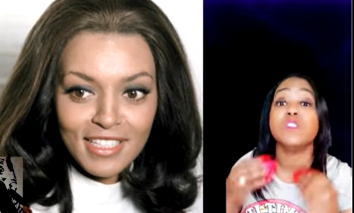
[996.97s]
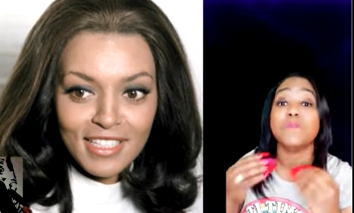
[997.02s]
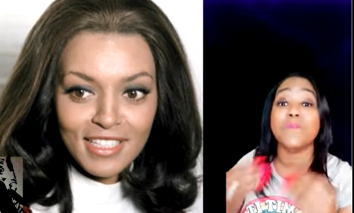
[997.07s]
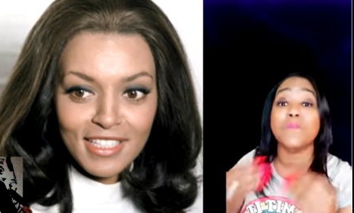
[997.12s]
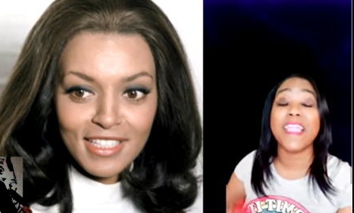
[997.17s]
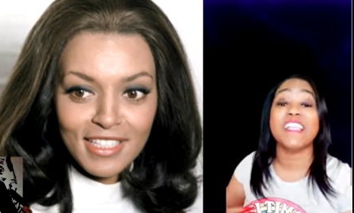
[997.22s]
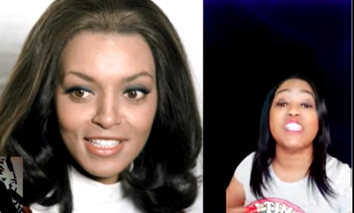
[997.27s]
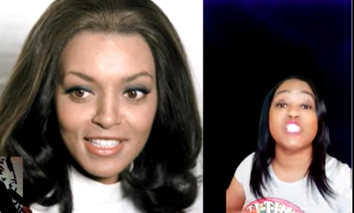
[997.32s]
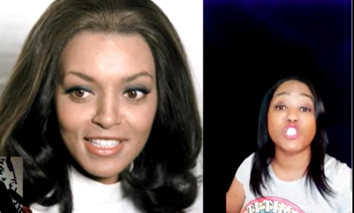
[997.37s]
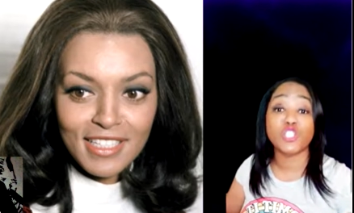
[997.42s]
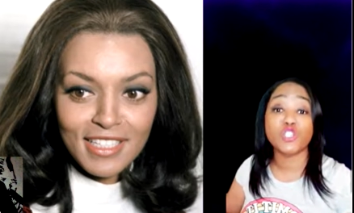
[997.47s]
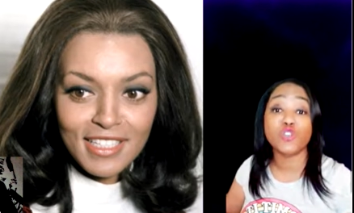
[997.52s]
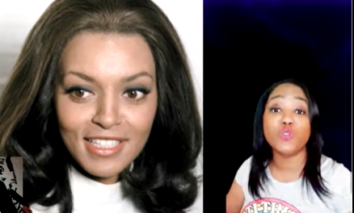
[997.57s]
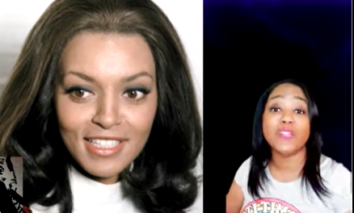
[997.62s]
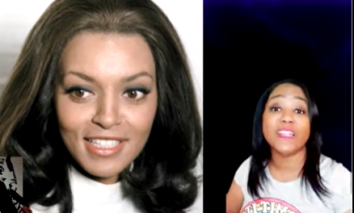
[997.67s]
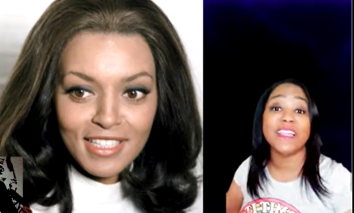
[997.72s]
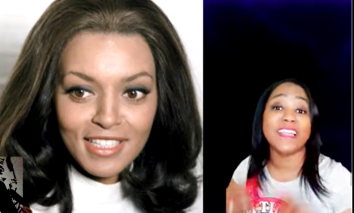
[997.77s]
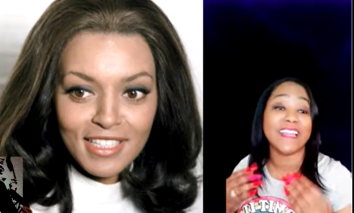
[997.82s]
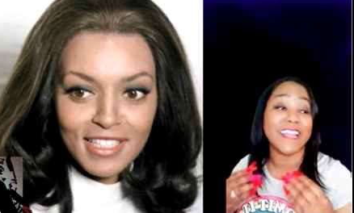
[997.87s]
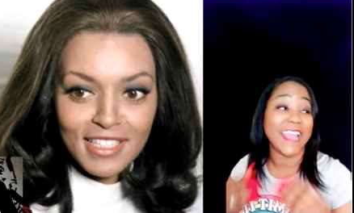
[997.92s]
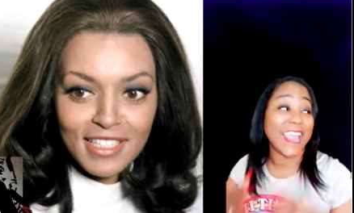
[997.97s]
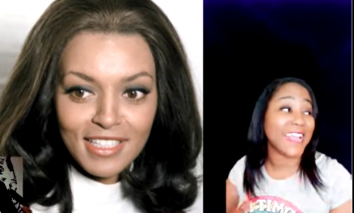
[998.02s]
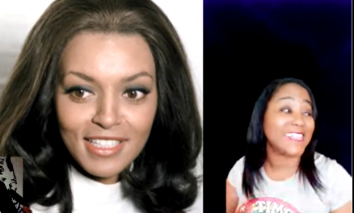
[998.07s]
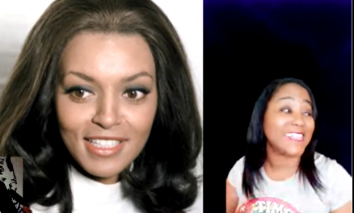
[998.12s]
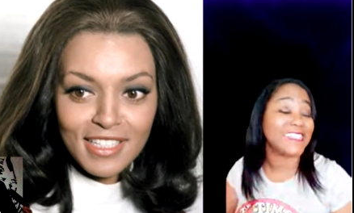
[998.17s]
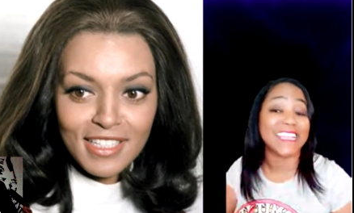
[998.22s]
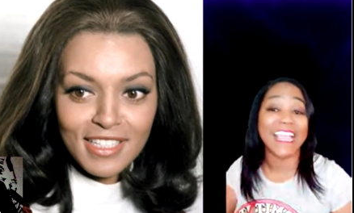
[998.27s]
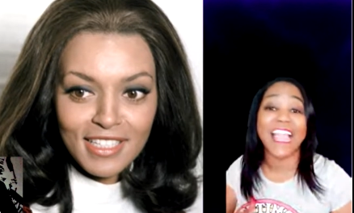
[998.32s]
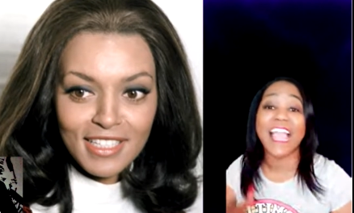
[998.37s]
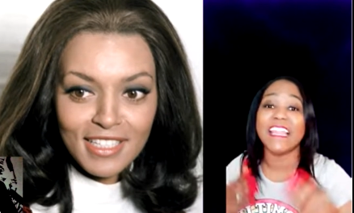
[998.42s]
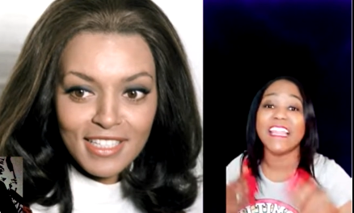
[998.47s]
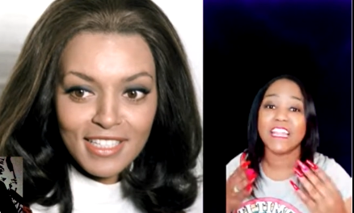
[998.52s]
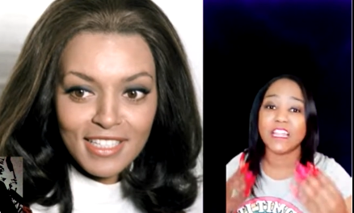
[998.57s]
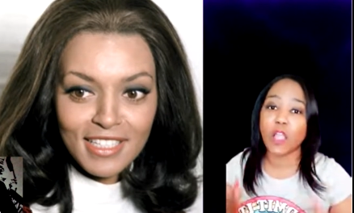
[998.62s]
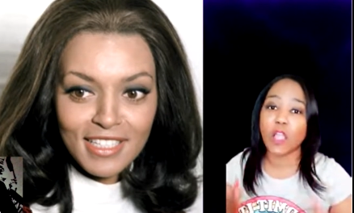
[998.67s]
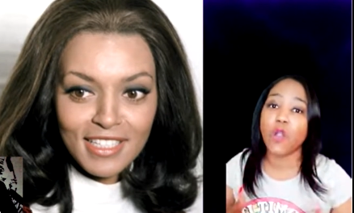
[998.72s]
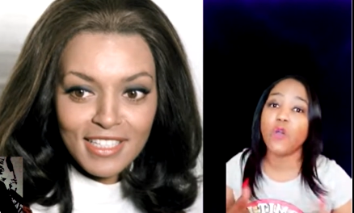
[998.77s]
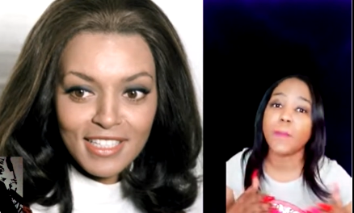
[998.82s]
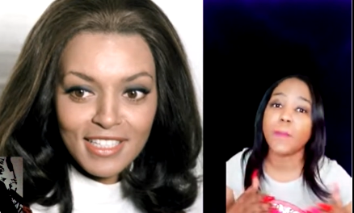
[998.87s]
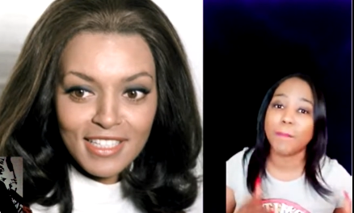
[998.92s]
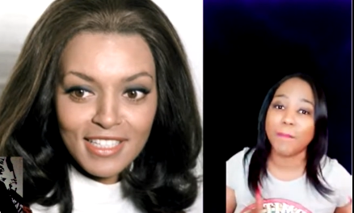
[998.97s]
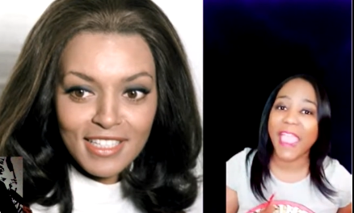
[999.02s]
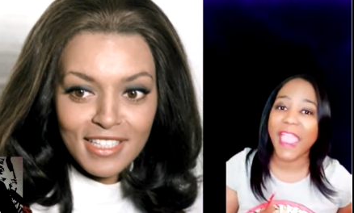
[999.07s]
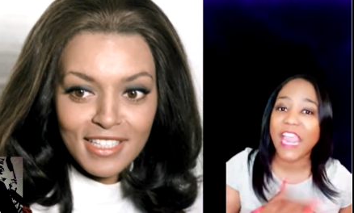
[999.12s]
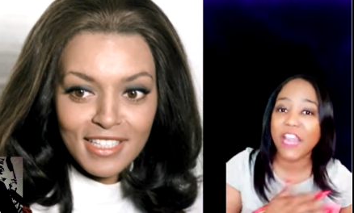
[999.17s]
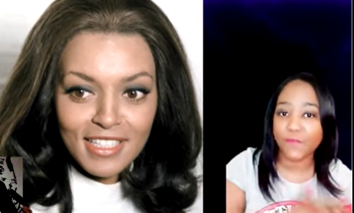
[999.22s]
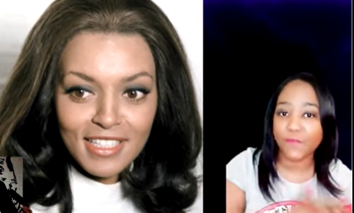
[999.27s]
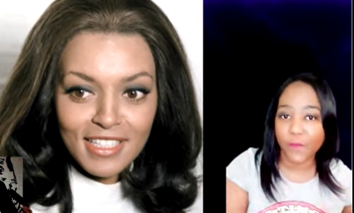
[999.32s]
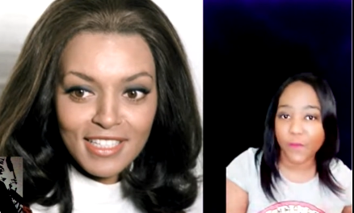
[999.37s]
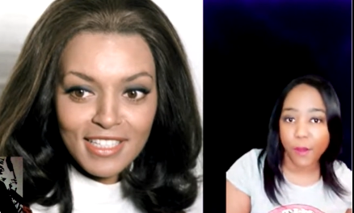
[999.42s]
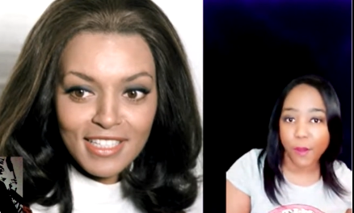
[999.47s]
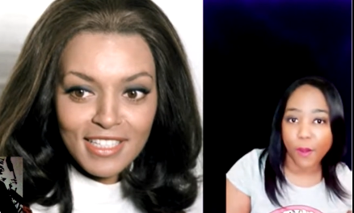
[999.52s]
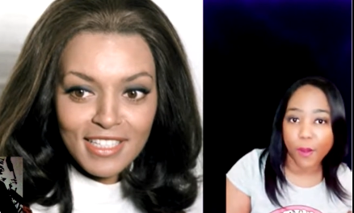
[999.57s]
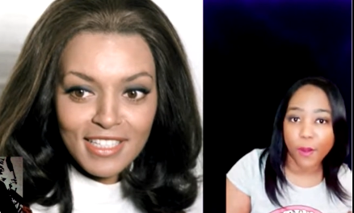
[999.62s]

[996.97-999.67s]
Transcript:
Speaker 1: Max Julien had to kind of go to bat for